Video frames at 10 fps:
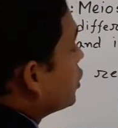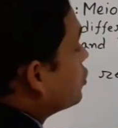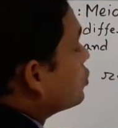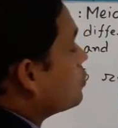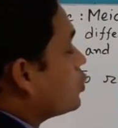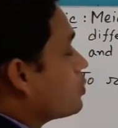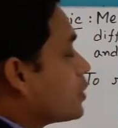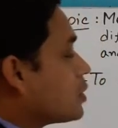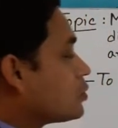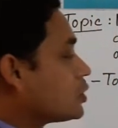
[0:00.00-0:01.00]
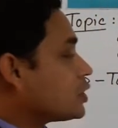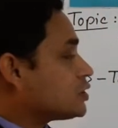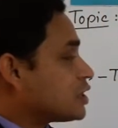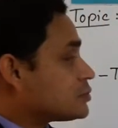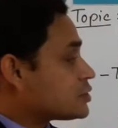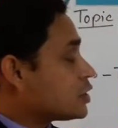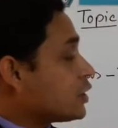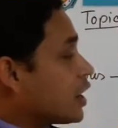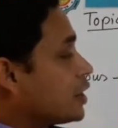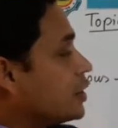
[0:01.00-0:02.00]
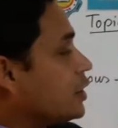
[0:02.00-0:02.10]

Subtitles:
in your book, primordial germ cell, and